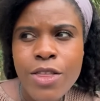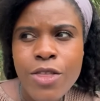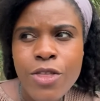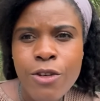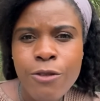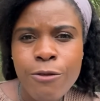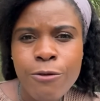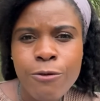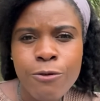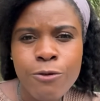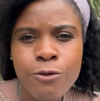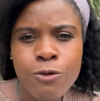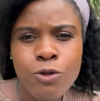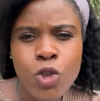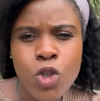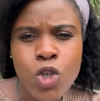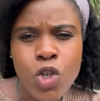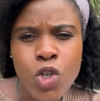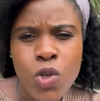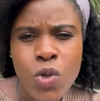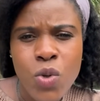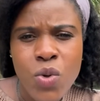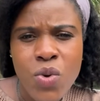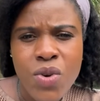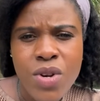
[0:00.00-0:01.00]
of
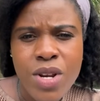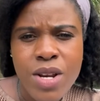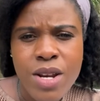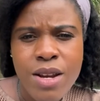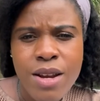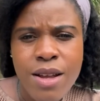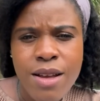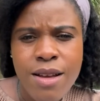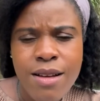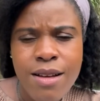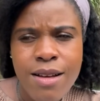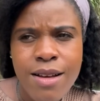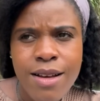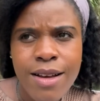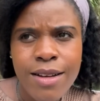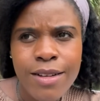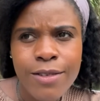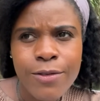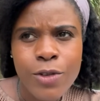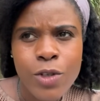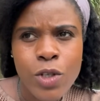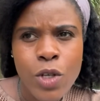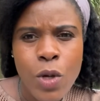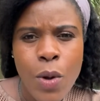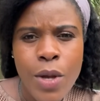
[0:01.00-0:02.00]
June,
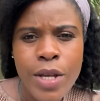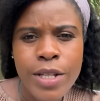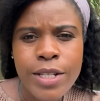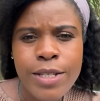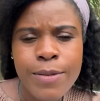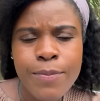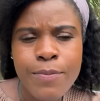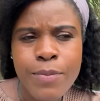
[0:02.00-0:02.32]
so it's